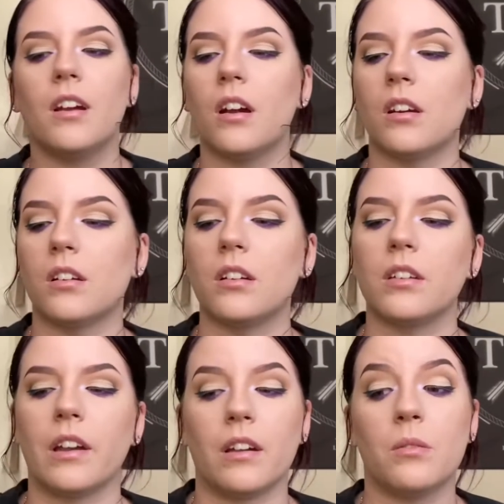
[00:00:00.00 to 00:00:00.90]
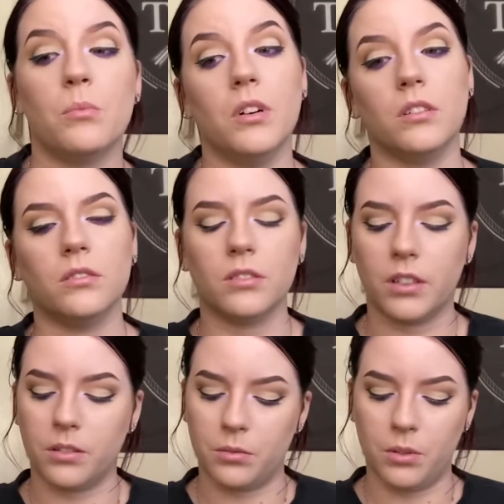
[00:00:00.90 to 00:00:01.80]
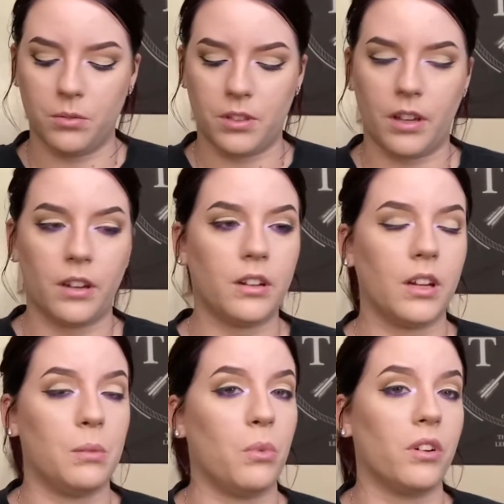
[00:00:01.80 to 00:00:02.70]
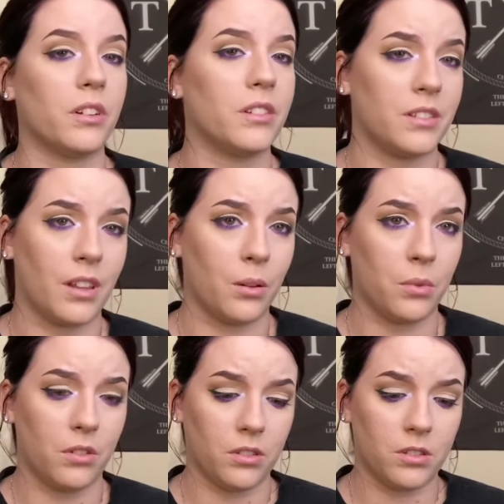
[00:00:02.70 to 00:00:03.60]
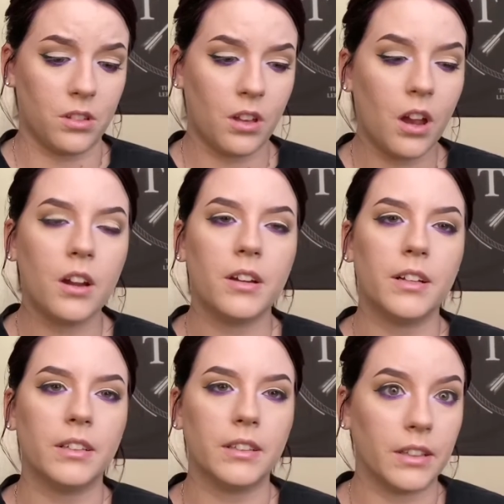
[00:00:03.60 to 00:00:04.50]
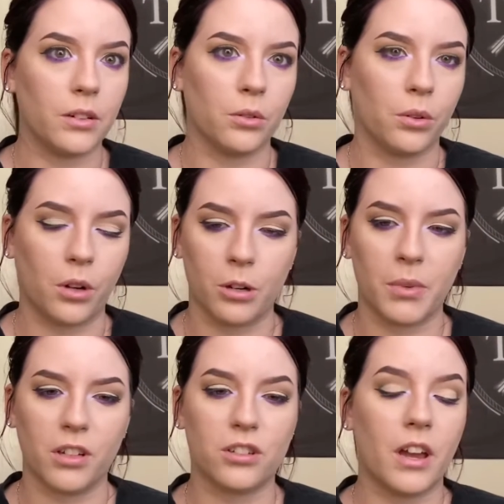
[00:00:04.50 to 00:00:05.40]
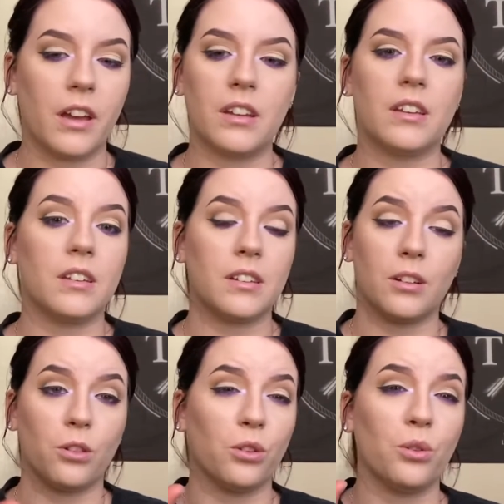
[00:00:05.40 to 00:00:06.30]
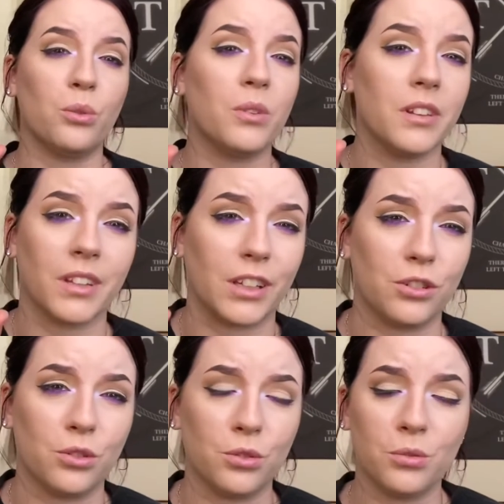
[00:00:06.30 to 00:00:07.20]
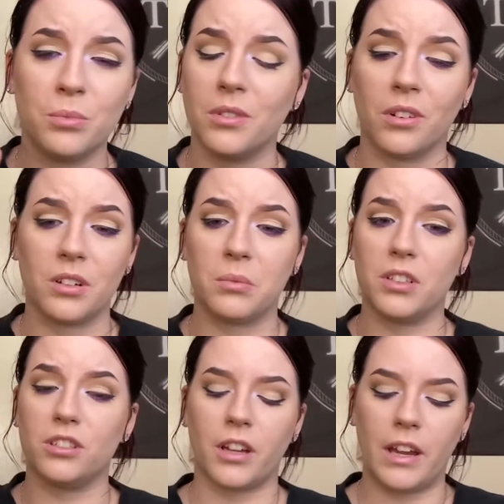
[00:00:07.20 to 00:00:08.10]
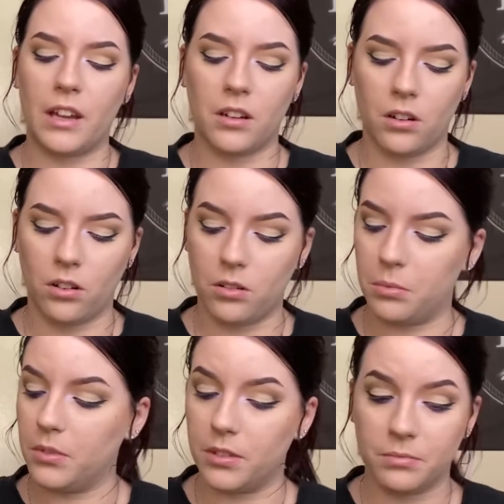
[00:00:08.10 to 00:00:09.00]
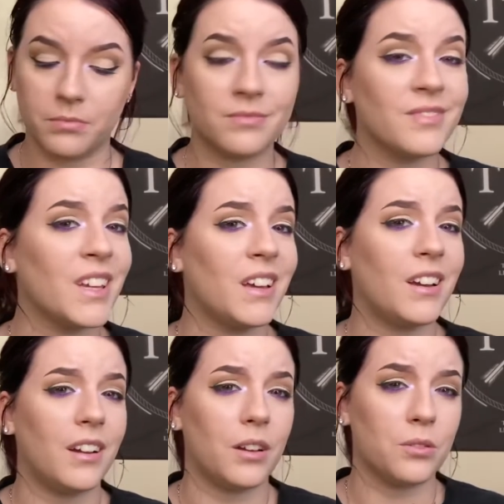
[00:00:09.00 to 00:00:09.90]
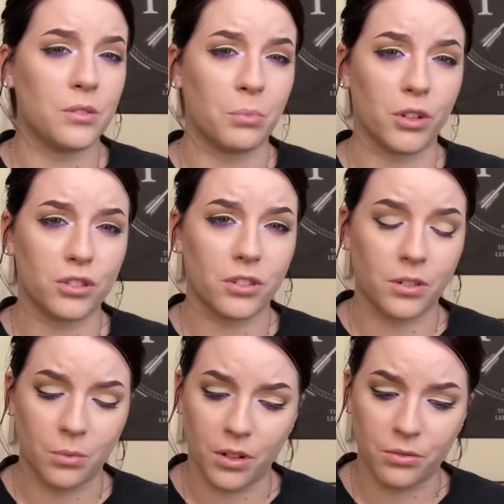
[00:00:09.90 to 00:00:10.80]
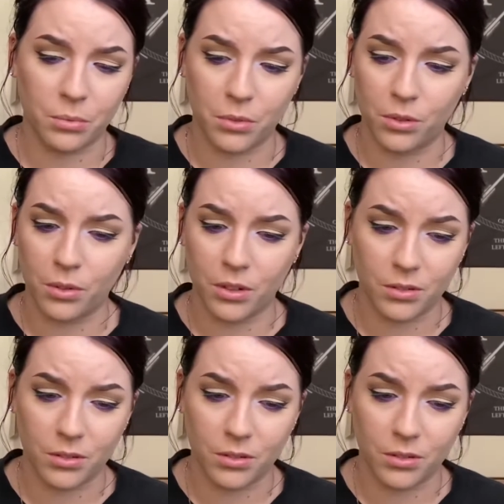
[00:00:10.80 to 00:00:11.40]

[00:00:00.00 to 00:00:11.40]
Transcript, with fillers: Uh, yeah. Well, I don't use that anymore because that was literal garbage. Any glue in like a tube, garbage. I hate it all. Um, I use the brush on one from Duo.